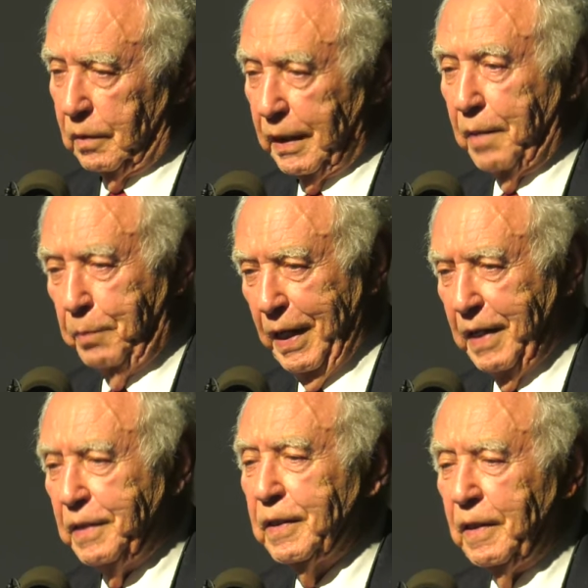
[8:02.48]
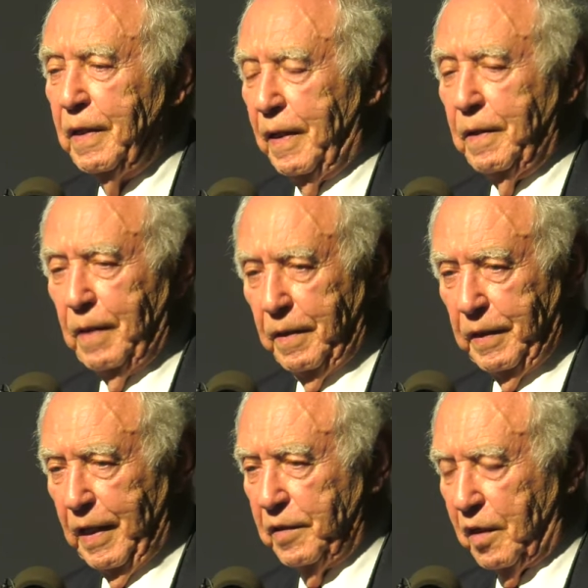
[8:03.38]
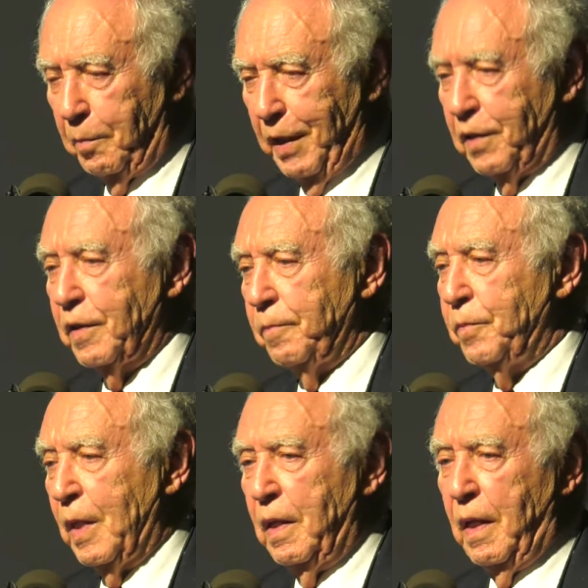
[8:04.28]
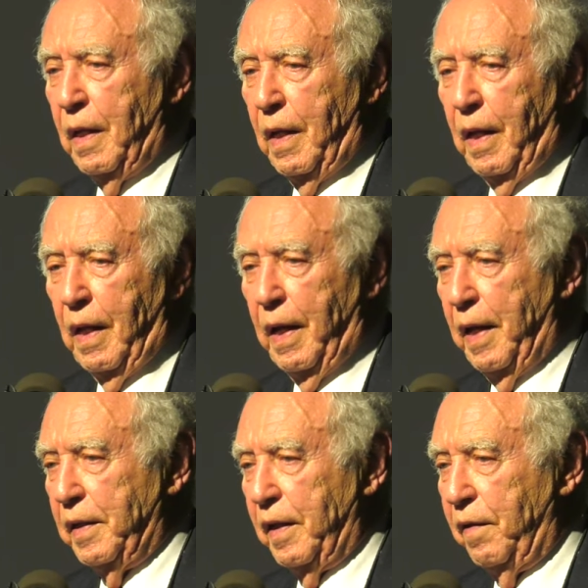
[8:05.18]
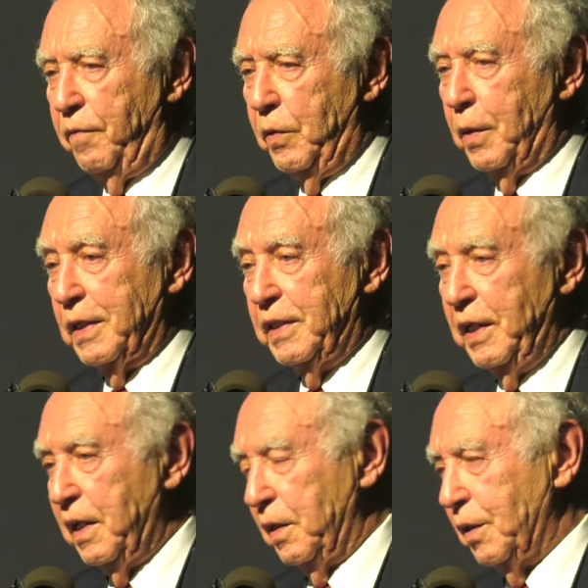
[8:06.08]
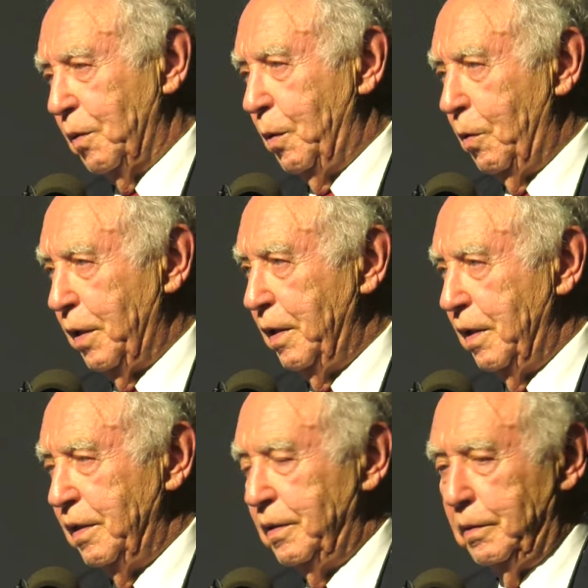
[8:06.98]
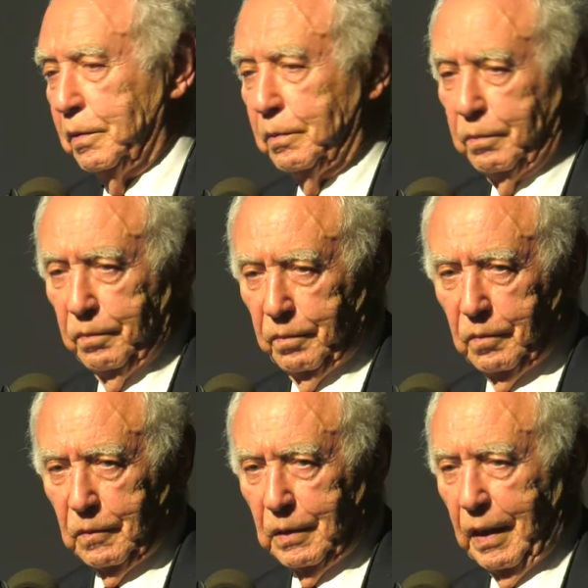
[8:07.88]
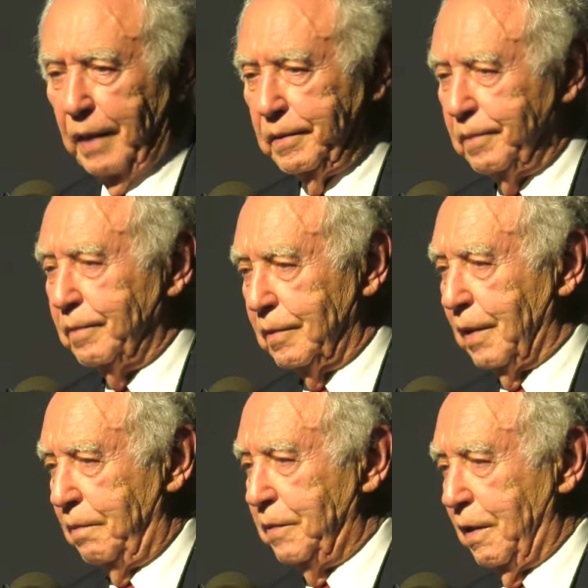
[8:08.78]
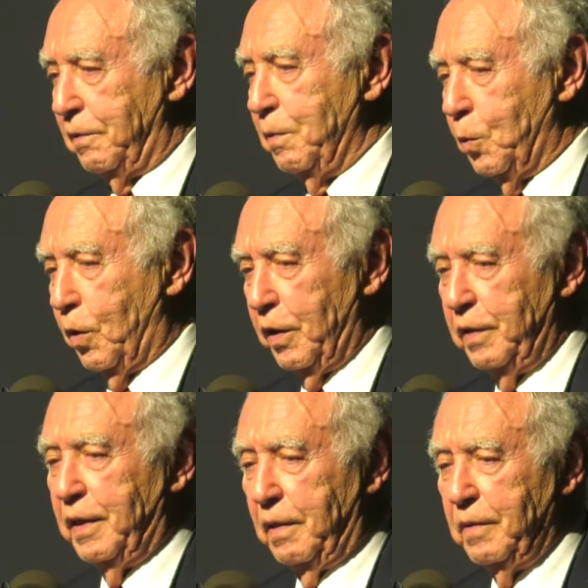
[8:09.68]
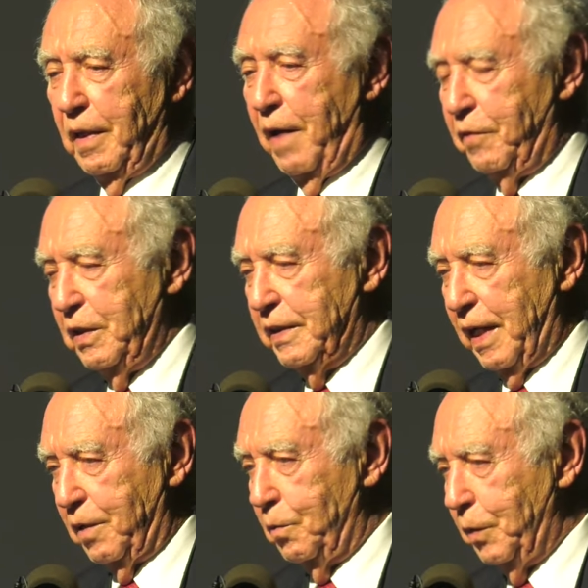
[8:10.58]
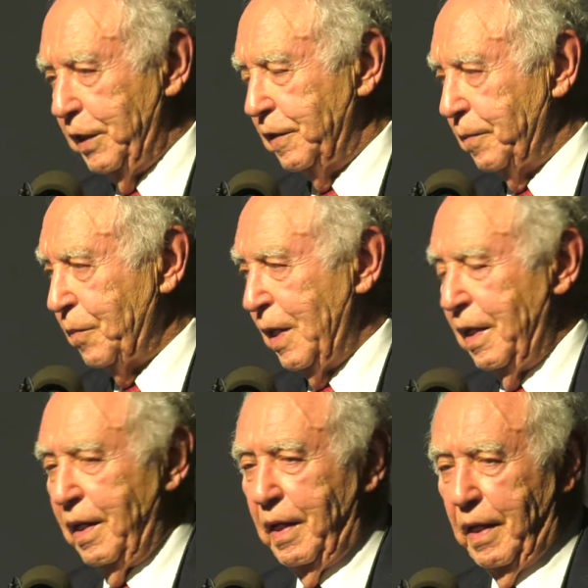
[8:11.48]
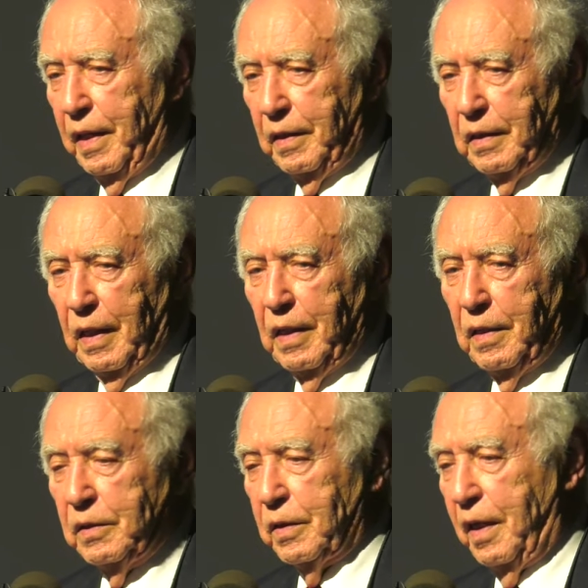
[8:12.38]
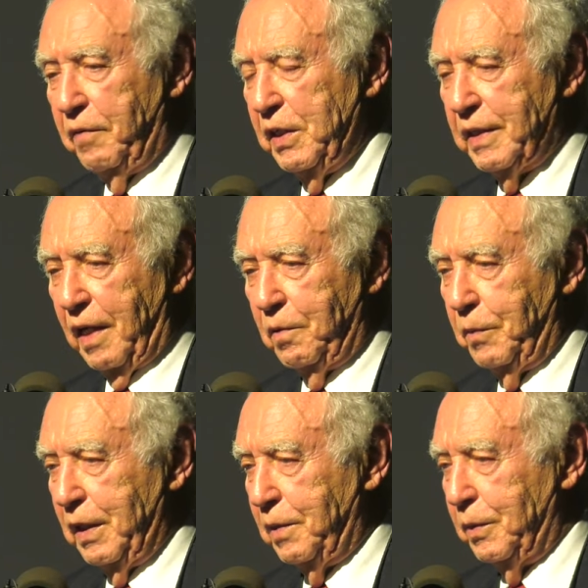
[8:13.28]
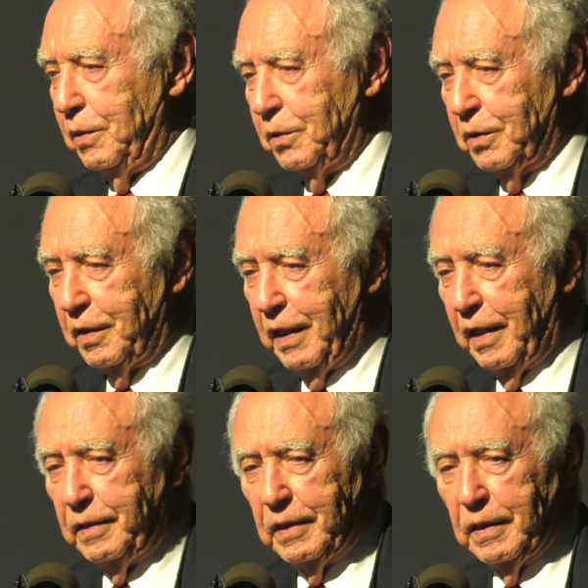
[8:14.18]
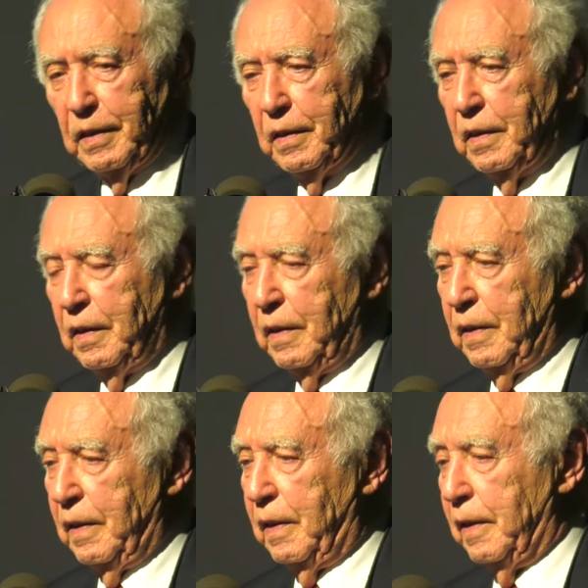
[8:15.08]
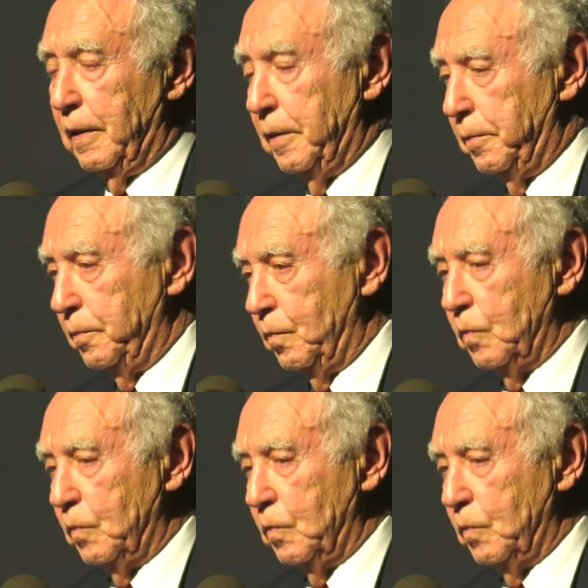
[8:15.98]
got paid at the end of the month. And if you exceeded the quota, you got a reward every second week. And uh, so every second week, we used to get uh, um,